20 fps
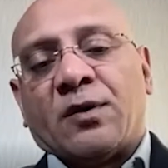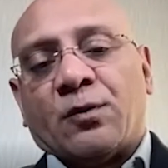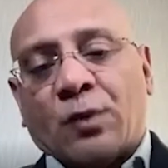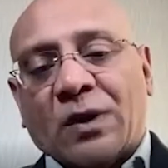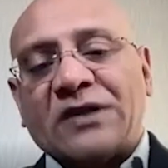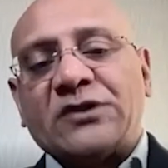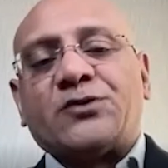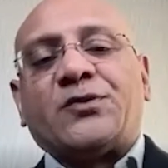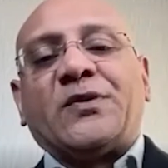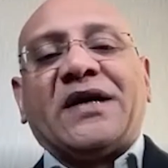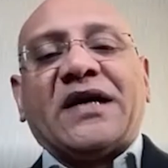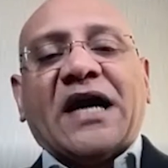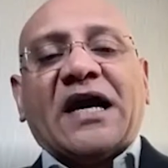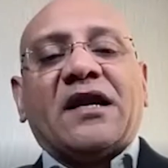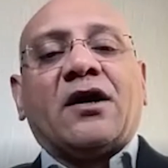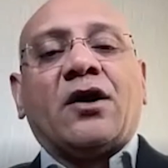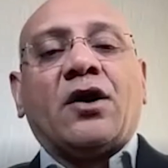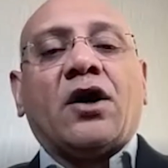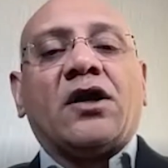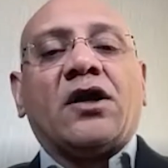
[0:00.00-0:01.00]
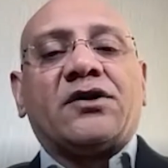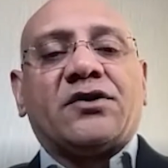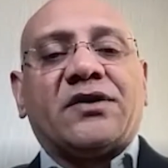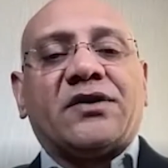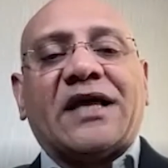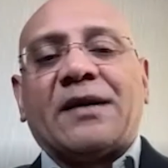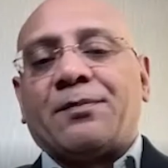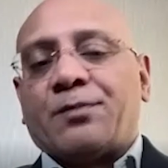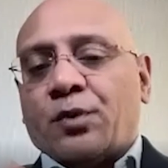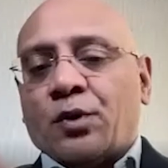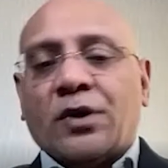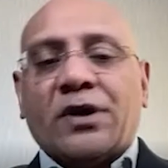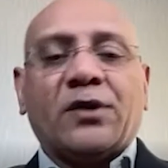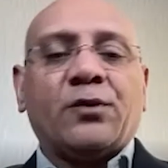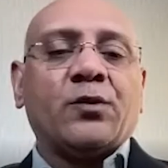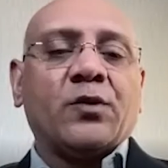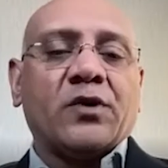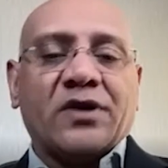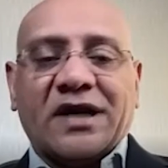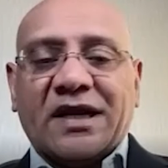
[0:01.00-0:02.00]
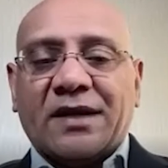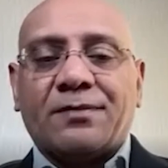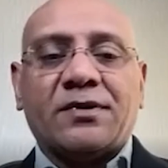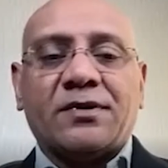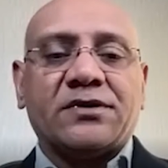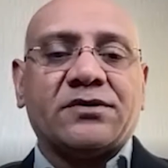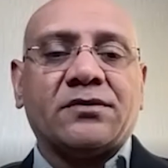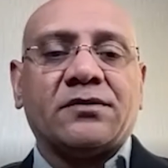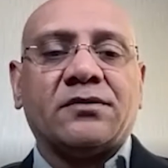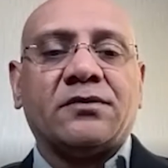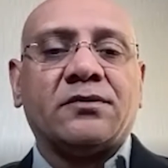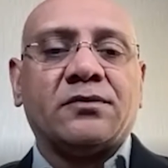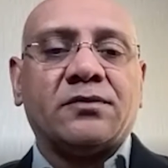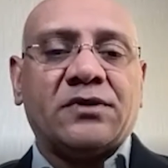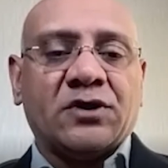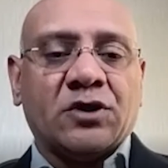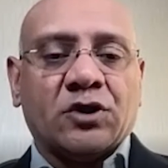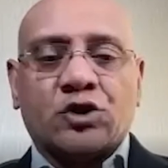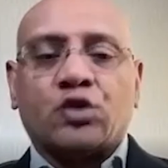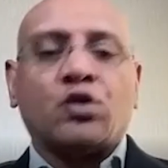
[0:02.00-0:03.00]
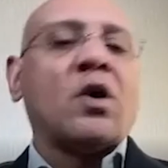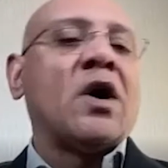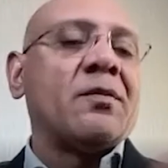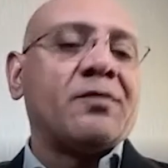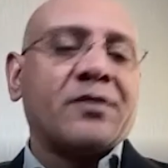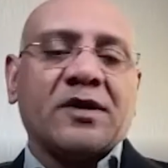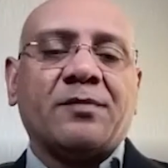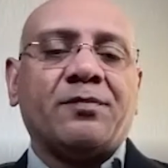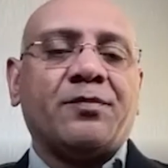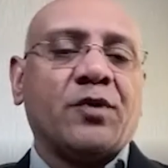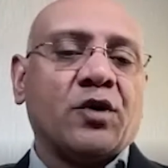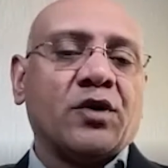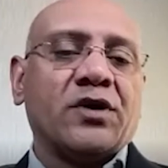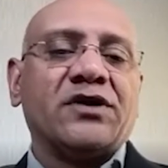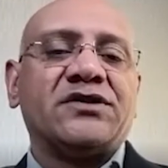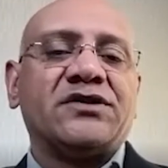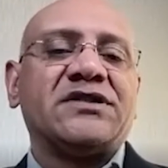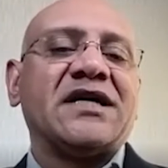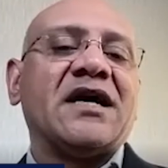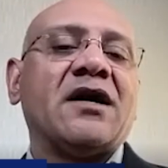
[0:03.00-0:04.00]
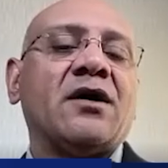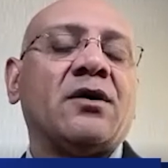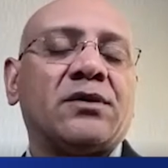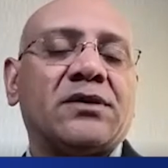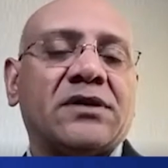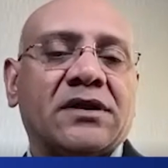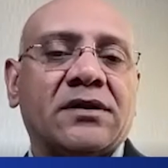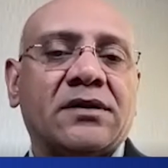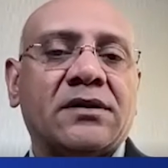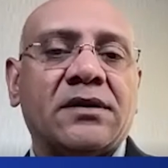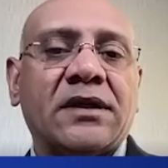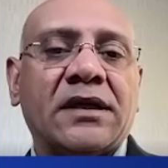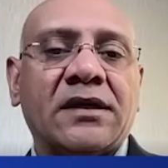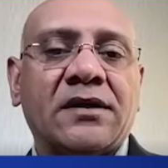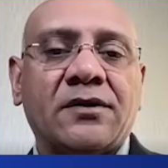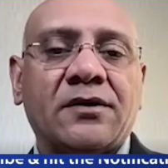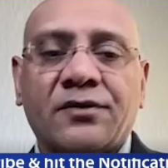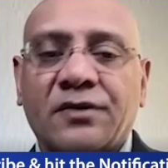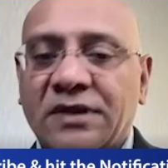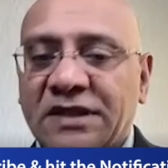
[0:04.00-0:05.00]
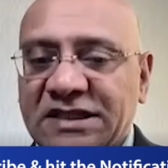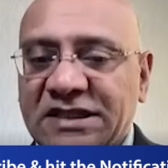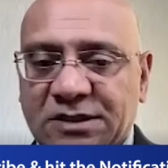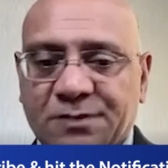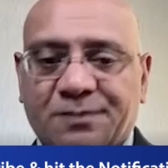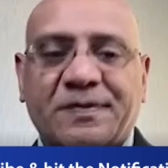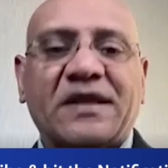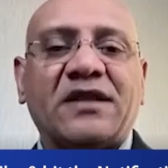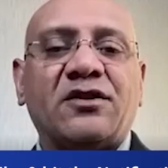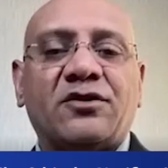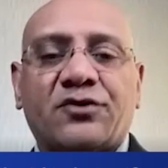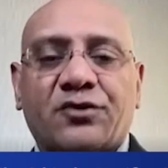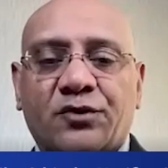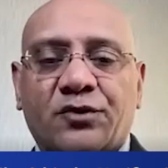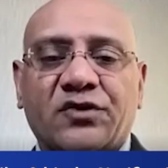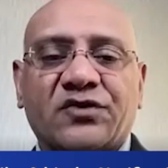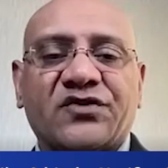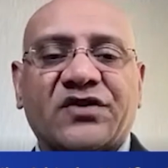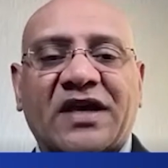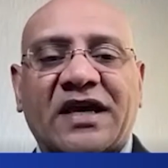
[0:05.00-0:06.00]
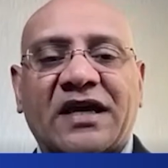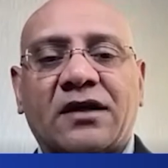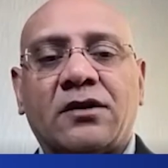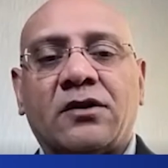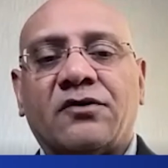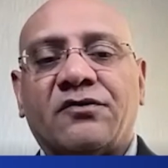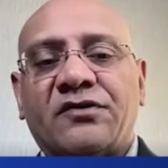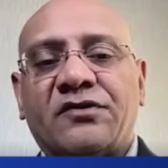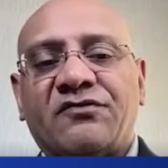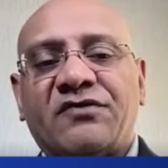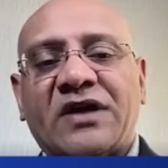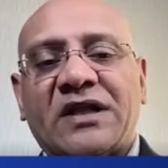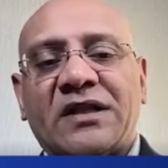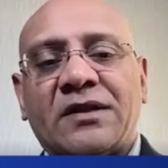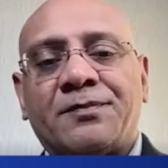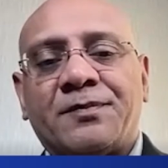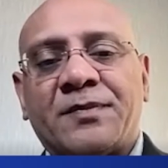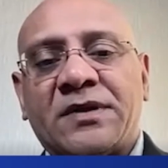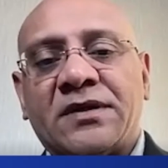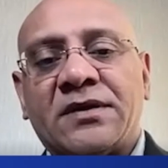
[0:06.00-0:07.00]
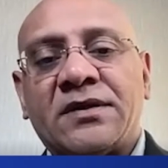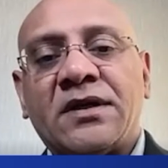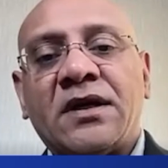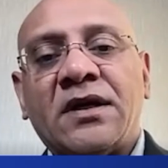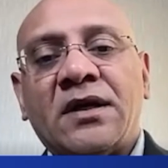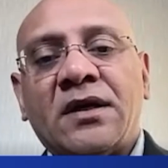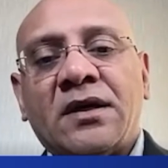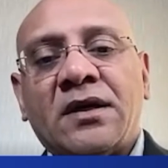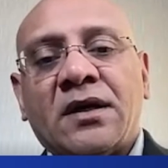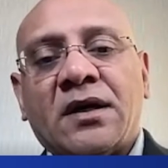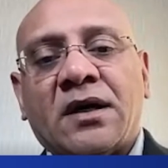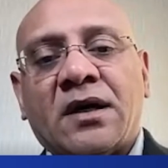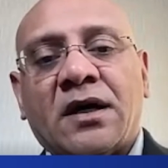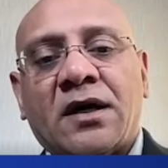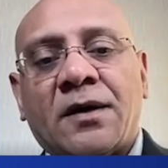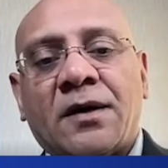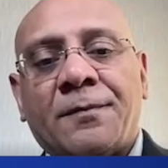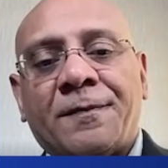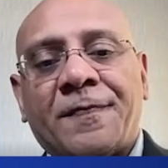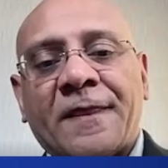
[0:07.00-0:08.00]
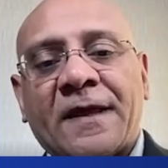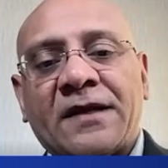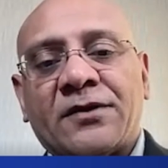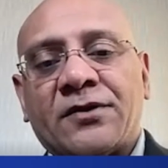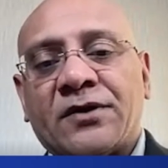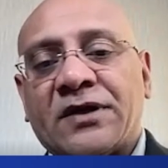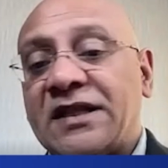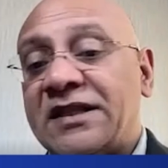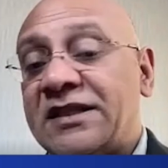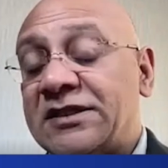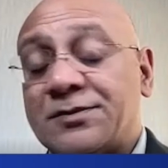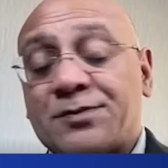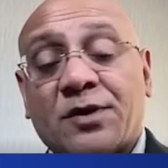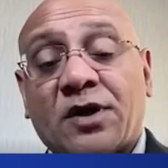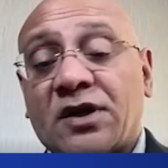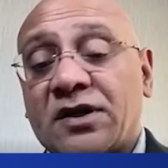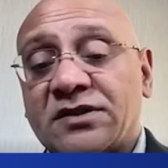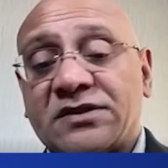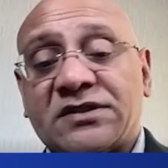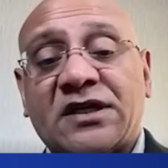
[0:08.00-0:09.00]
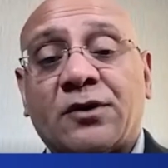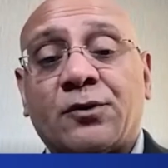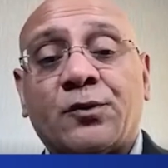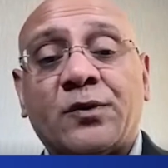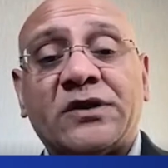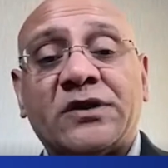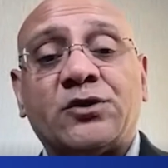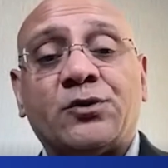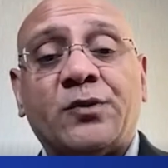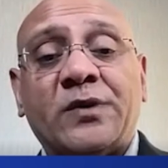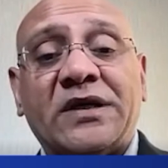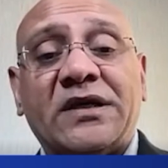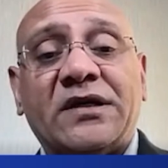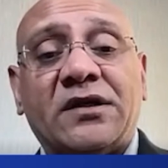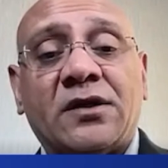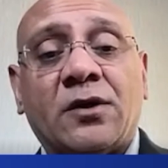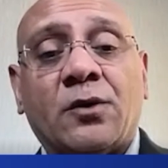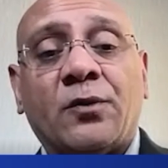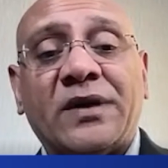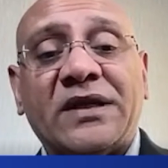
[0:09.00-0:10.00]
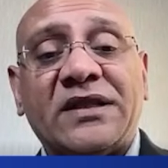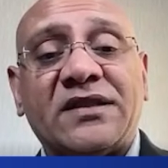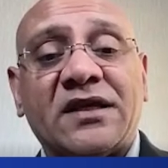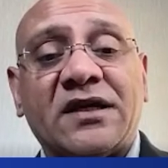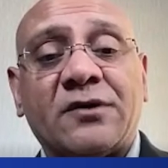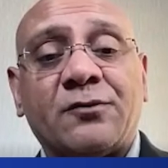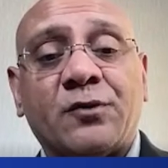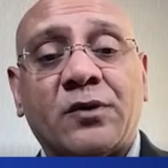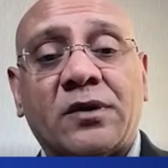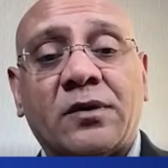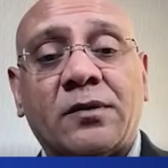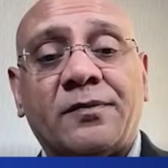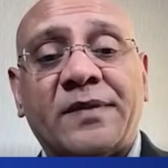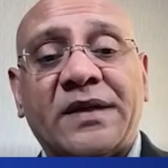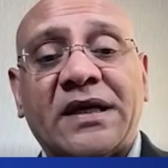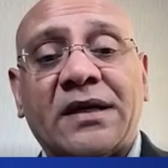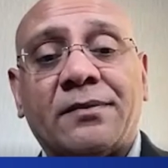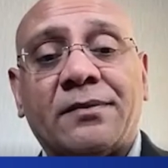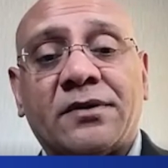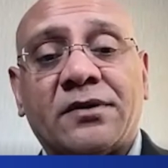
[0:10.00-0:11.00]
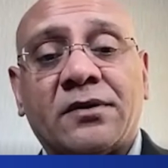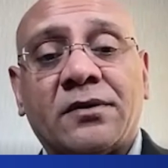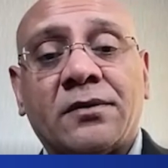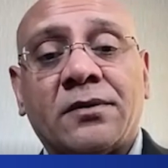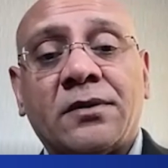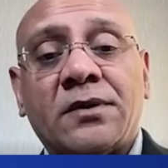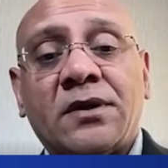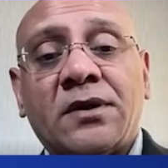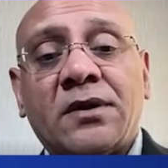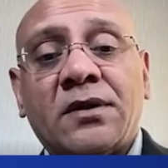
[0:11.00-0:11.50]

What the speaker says: But once we kind of got to that point, we're able to, you know, swap components out and really spin through the cycle of development and to get these products out, which we, you know, we think will be able to